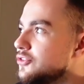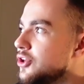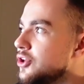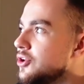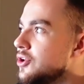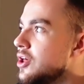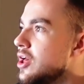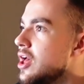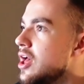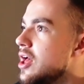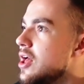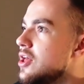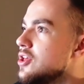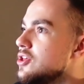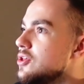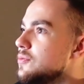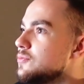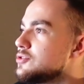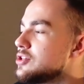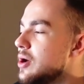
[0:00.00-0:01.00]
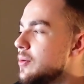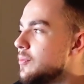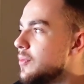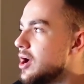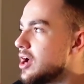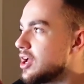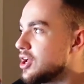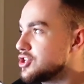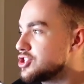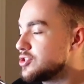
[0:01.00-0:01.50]
often
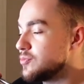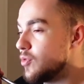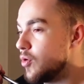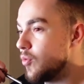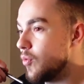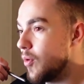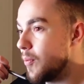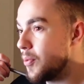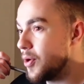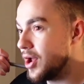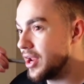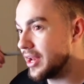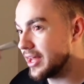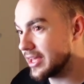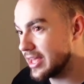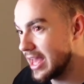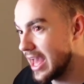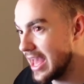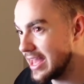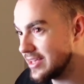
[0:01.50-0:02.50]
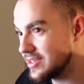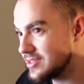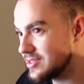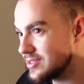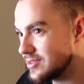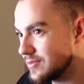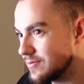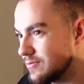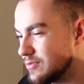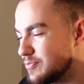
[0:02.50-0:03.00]
a customer will put in a
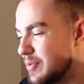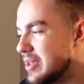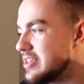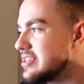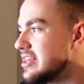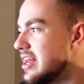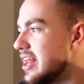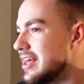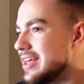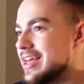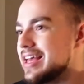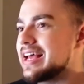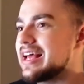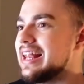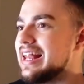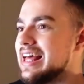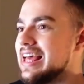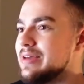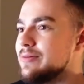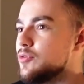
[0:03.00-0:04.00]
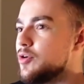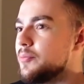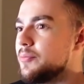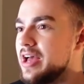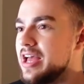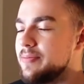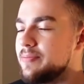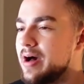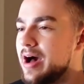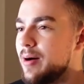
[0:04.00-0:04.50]
case. It's basically like a claim
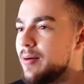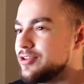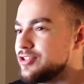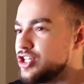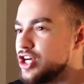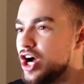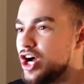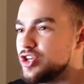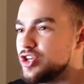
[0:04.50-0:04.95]
on PayPal, a